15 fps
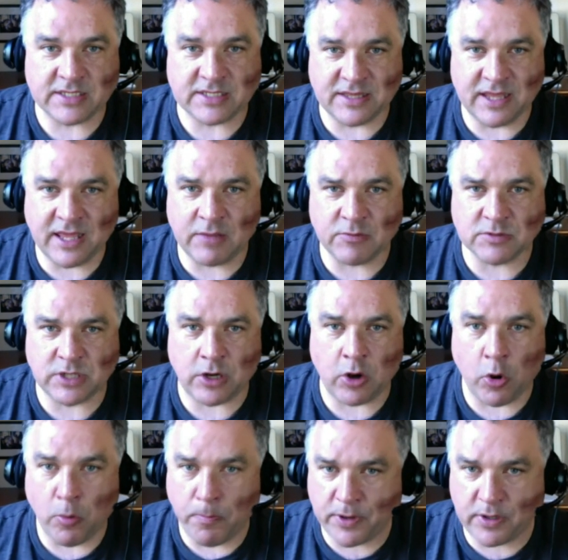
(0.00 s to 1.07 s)
I think it was an
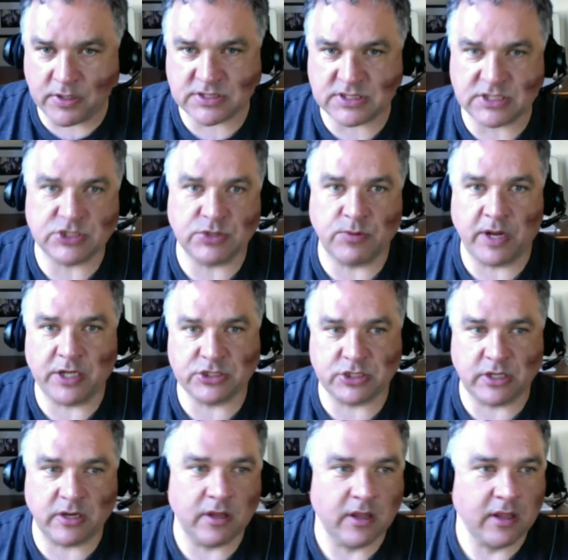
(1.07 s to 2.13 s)
opener situation.